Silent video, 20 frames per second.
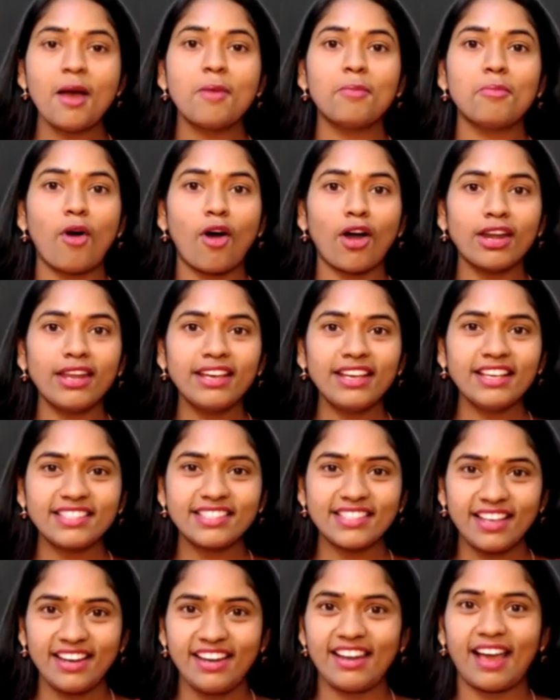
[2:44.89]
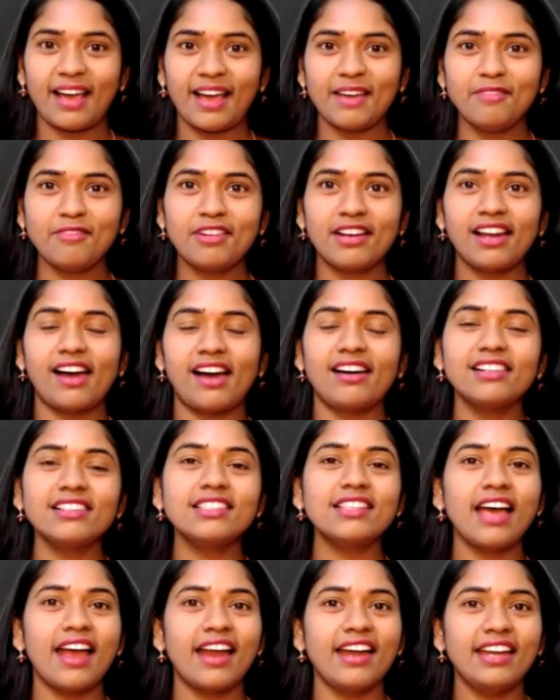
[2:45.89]
Morning is a live
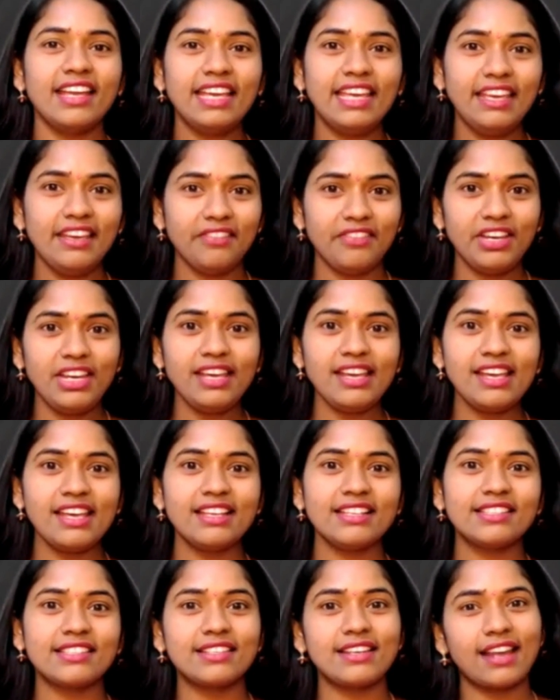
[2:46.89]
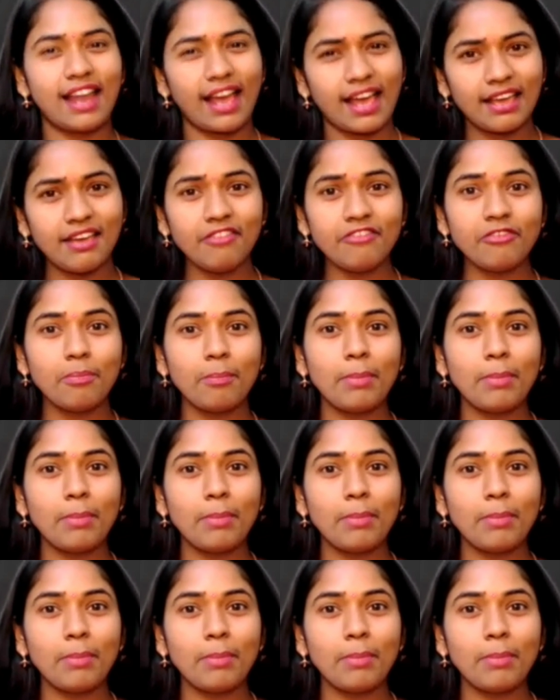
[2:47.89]
class and evening is live,